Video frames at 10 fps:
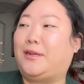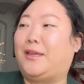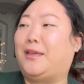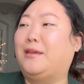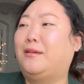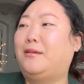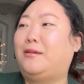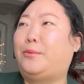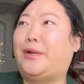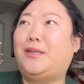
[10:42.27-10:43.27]
I
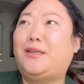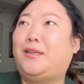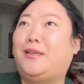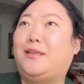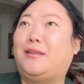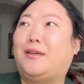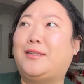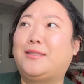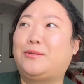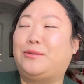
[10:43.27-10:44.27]
read it in high
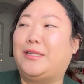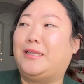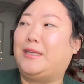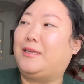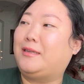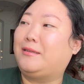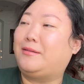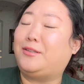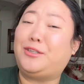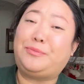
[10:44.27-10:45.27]
school, I think,
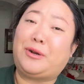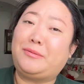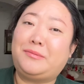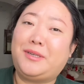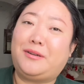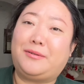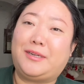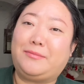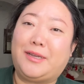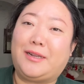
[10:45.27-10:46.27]
and she probably
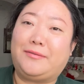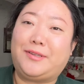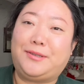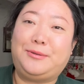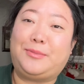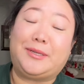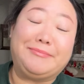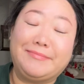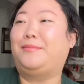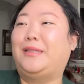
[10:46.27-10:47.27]
already might have too, but
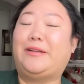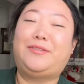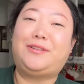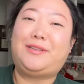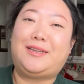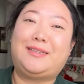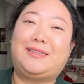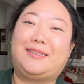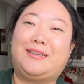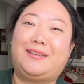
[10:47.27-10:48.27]
nevertheless,